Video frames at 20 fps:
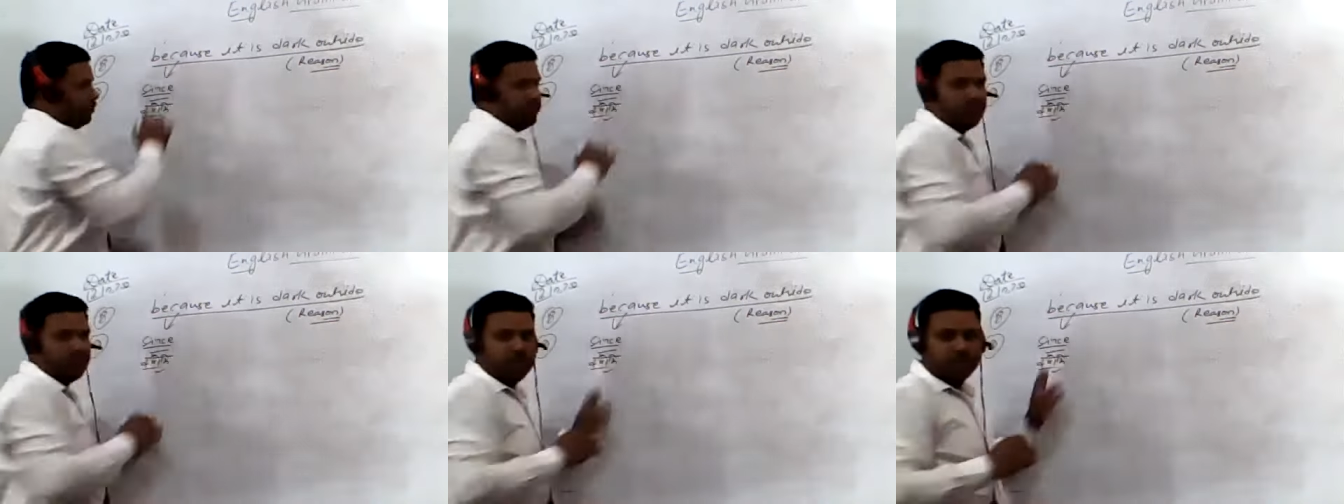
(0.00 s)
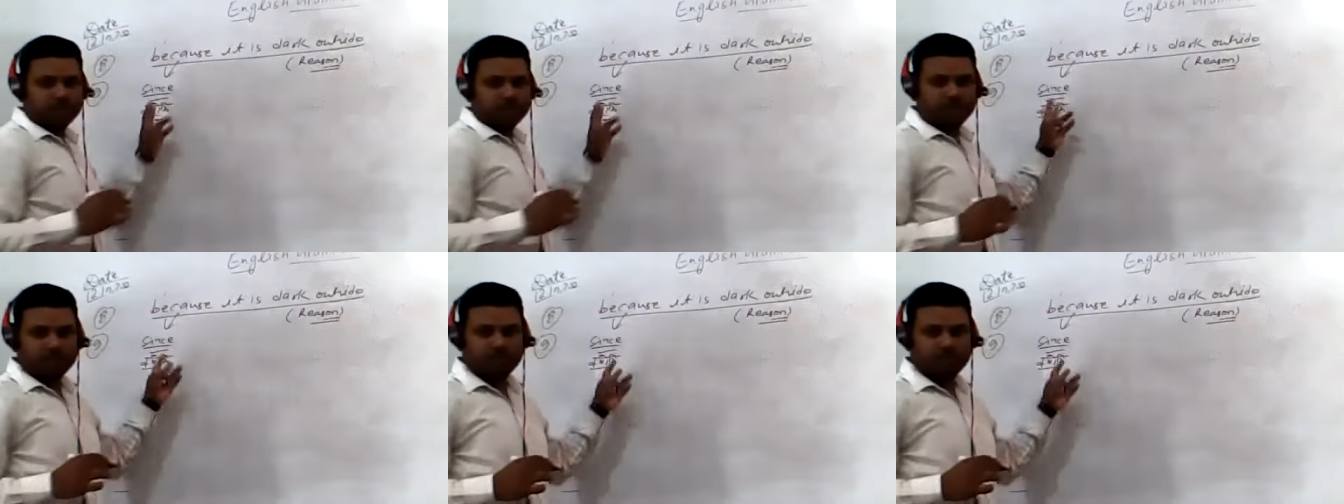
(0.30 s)

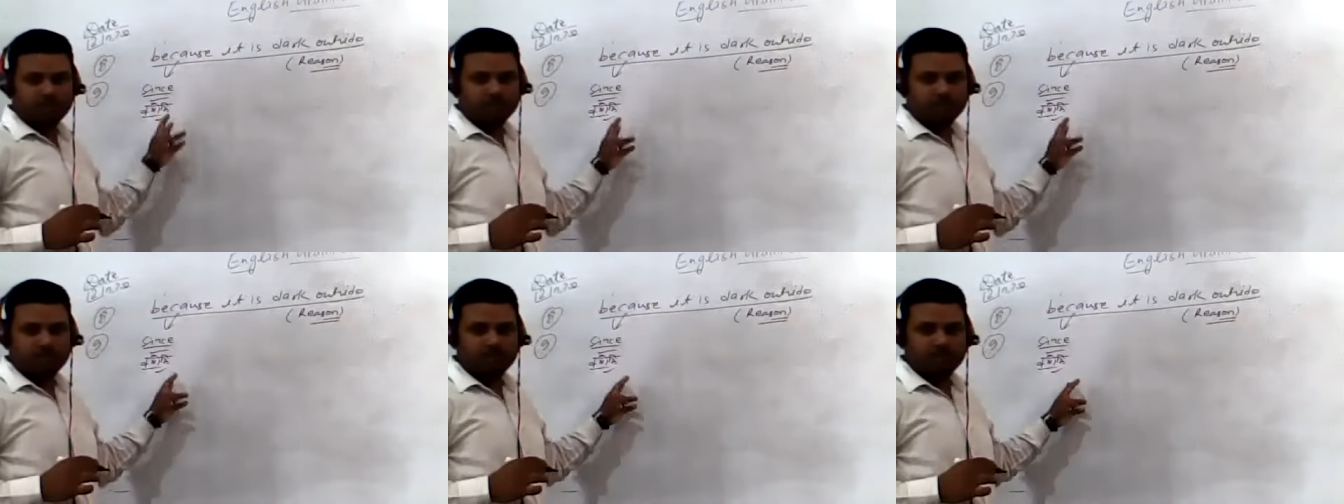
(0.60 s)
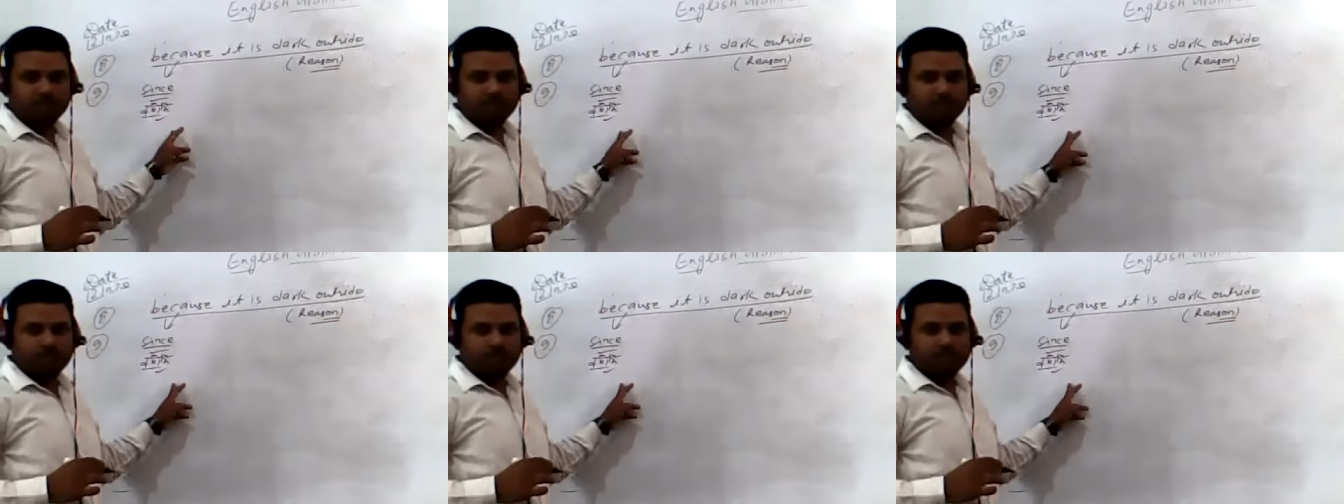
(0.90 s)
because
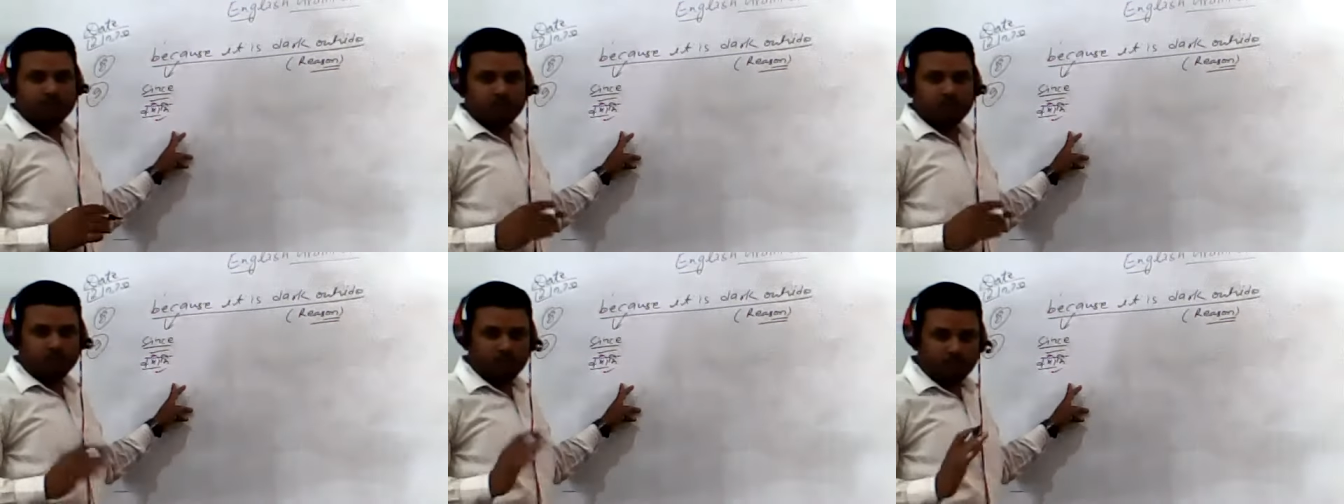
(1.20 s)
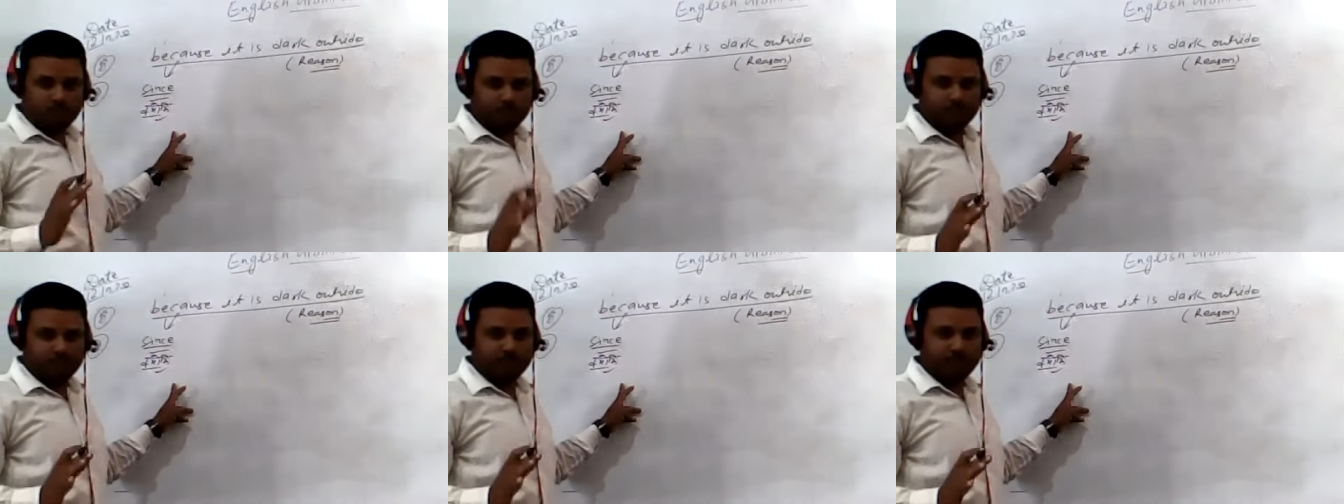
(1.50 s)
so
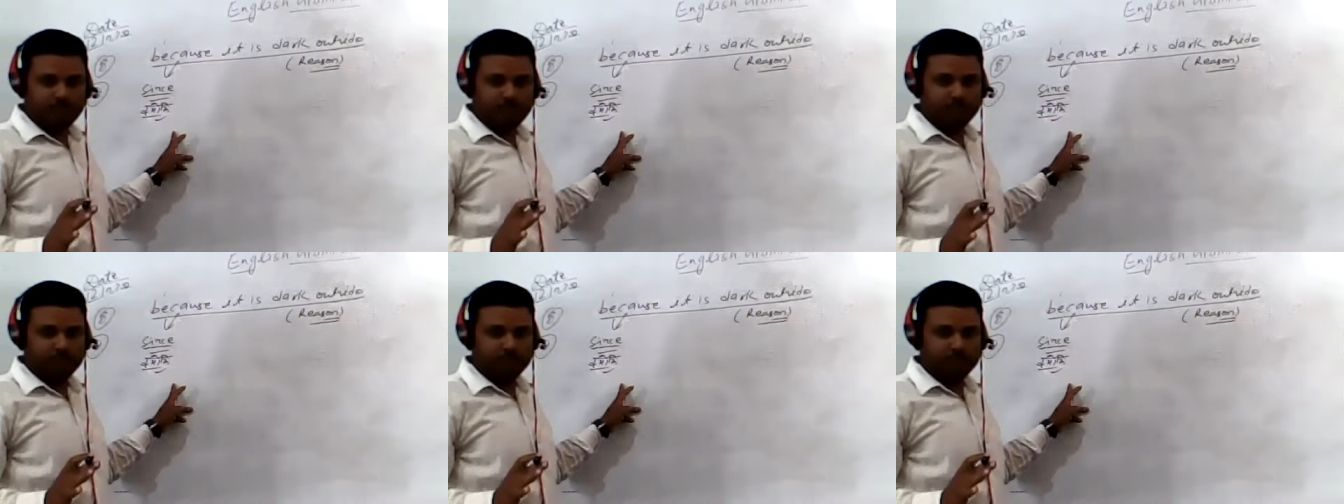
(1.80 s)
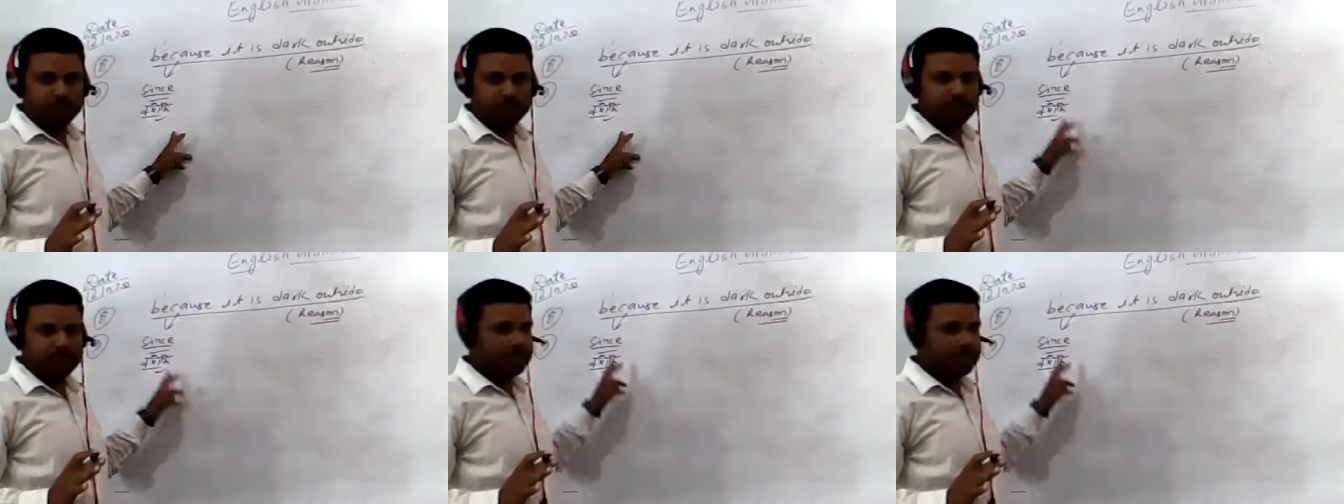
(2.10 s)
don't be
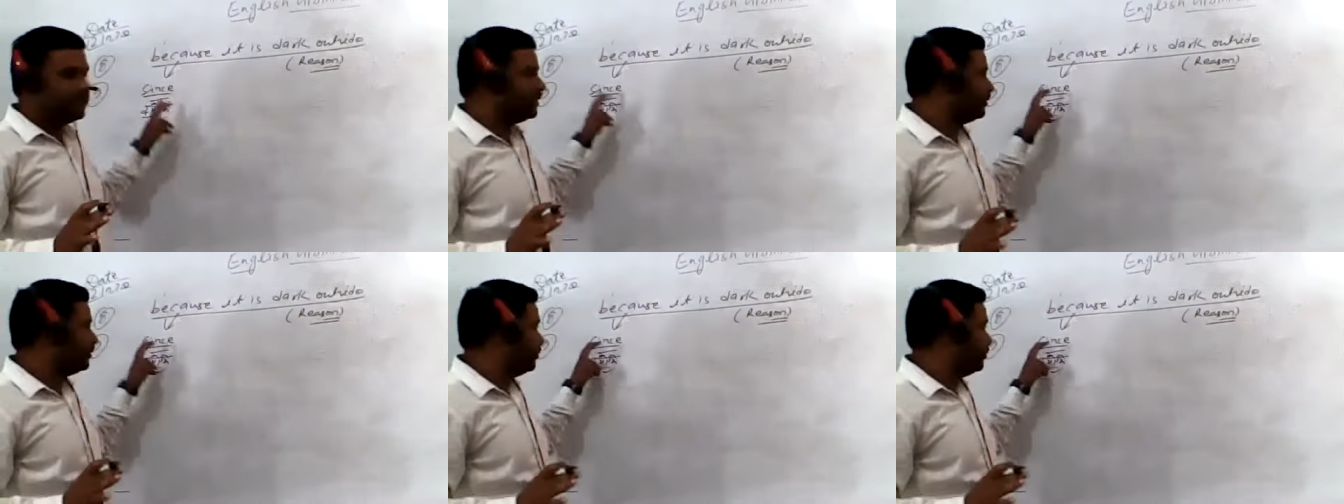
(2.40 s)
confused since